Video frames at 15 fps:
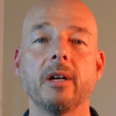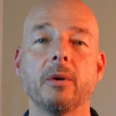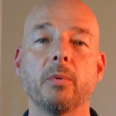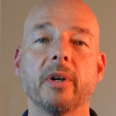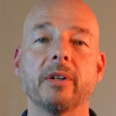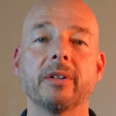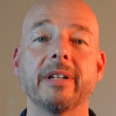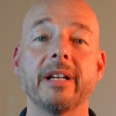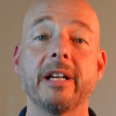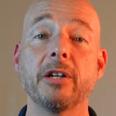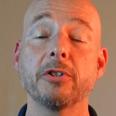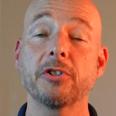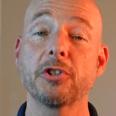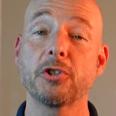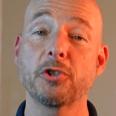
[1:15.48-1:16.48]
Well,
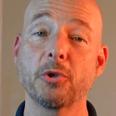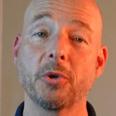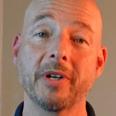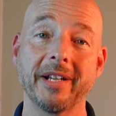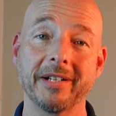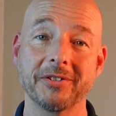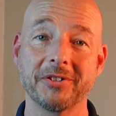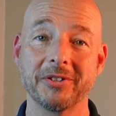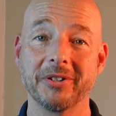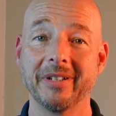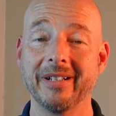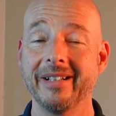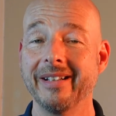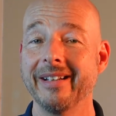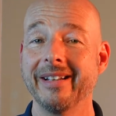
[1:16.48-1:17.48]
here's the short answer.
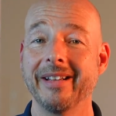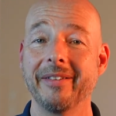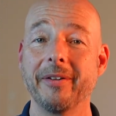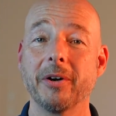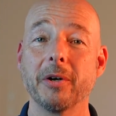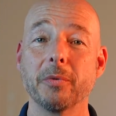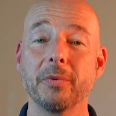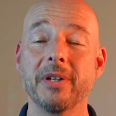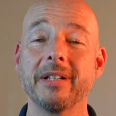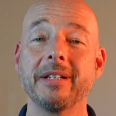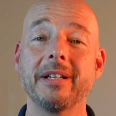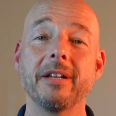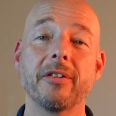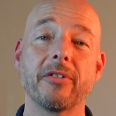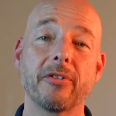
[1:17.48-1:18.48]
There are
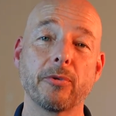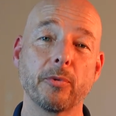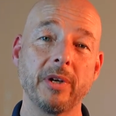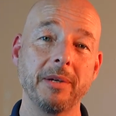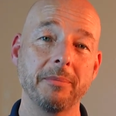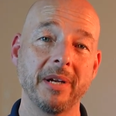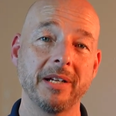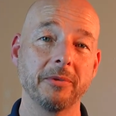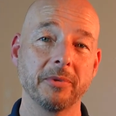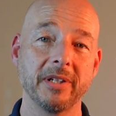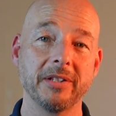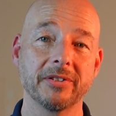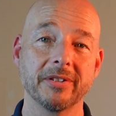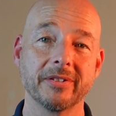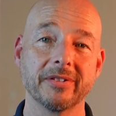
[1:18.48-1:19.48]
really three main
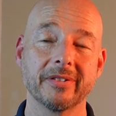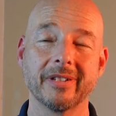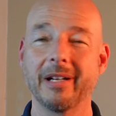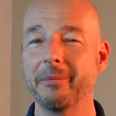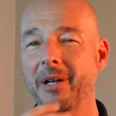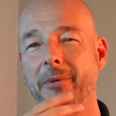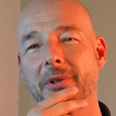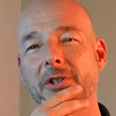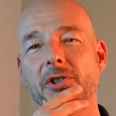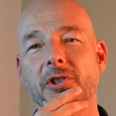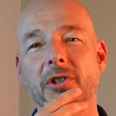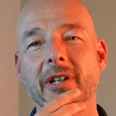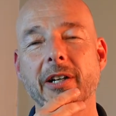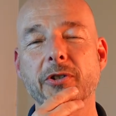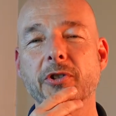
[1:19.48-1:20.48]
reasons, and I'm not really
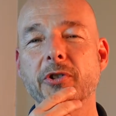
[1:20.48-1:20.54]
sure how